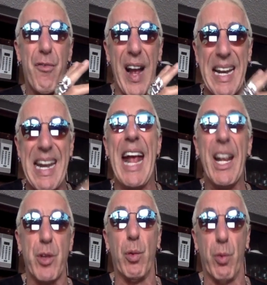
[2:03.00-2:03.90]

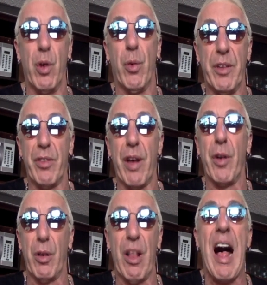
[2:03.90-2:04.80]
financial ruins of
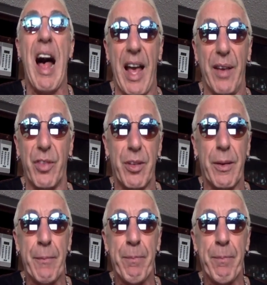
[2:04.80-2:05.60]
their lives.